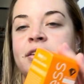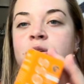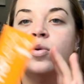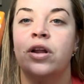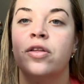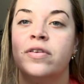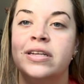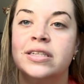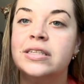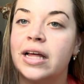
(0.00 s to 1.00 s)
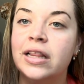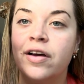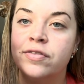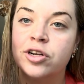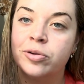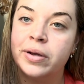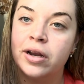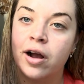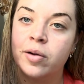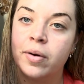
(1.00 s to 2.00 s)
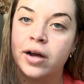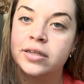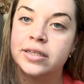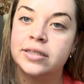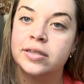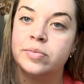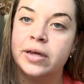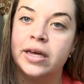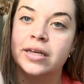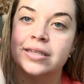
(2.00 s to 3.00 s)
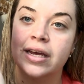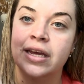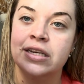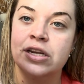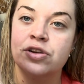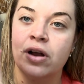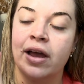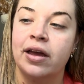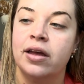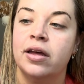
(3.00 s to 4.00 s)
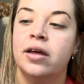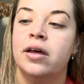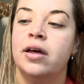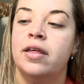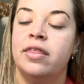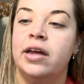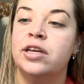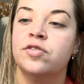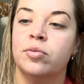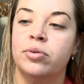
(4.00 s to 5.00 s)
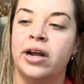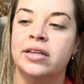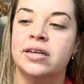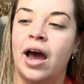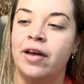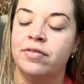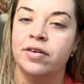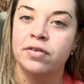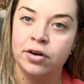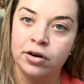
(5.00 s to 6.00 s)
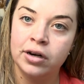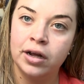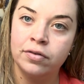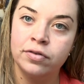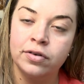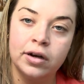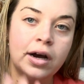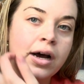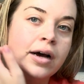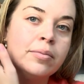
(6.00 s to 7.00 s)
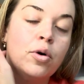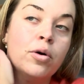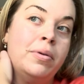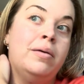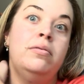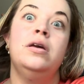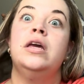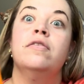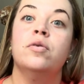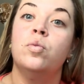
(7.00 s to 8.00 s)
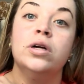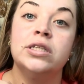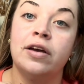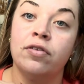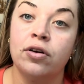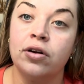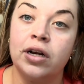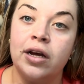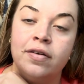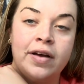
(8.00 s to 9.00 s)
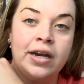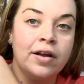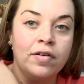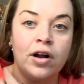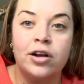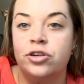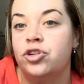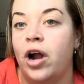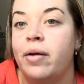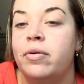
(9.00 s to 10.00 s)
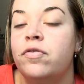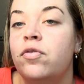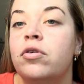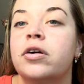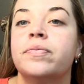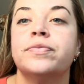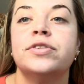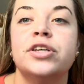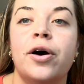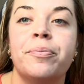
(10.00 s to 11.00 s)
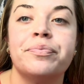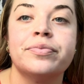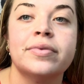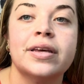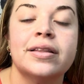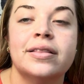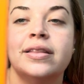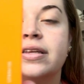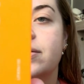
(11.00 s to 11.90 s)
is one of the reasons I love Dermy Doc boxes, is because I get to try things from brands that I've never heard of, or maybe even ones I've heard of and never got to try before. So this